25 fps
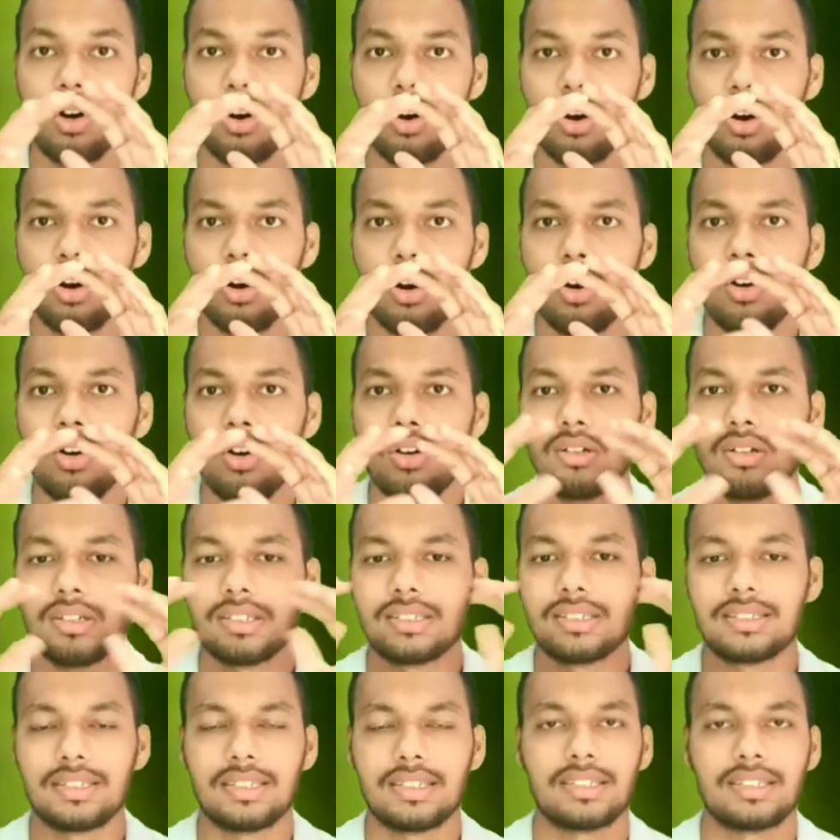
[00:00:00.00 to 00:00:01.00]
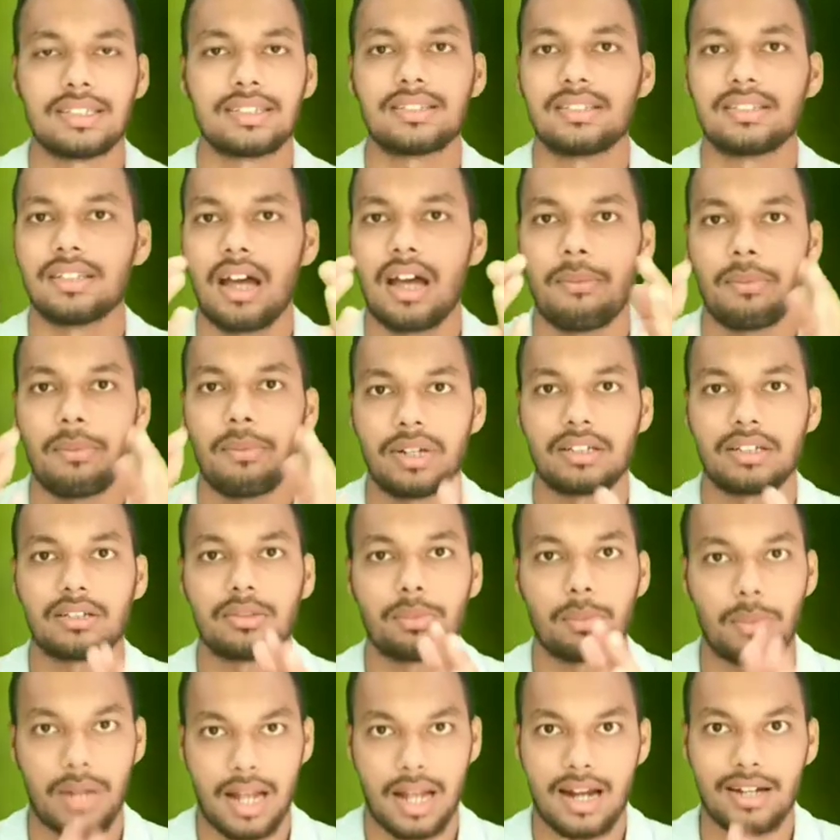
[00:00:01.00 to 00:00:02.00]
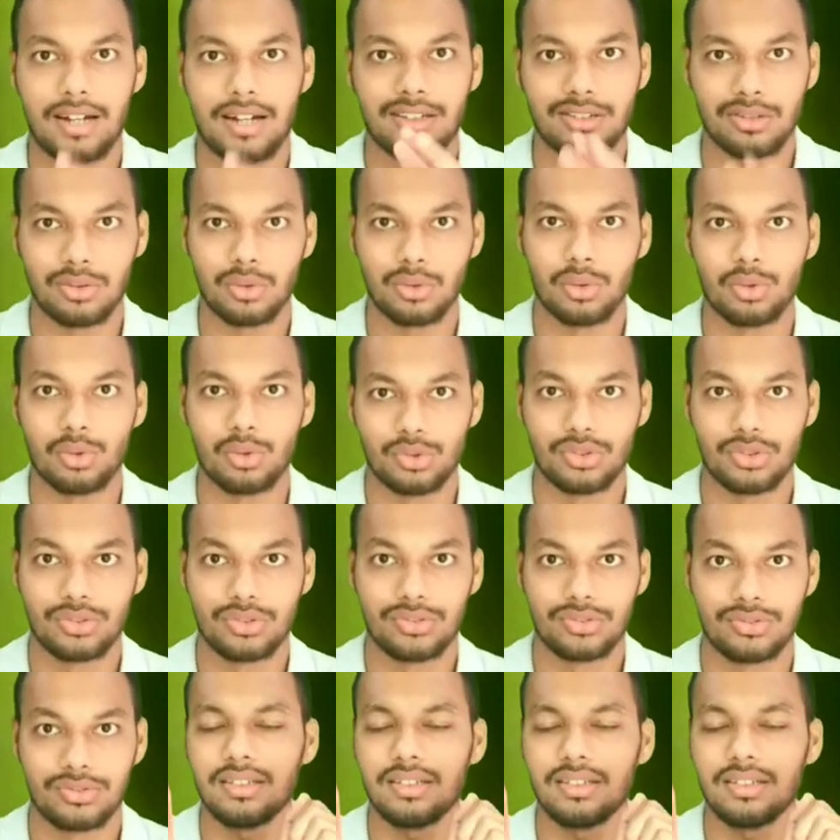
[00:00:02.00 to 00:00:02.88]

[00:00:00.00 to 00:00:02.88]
all these things, they affect plant growth.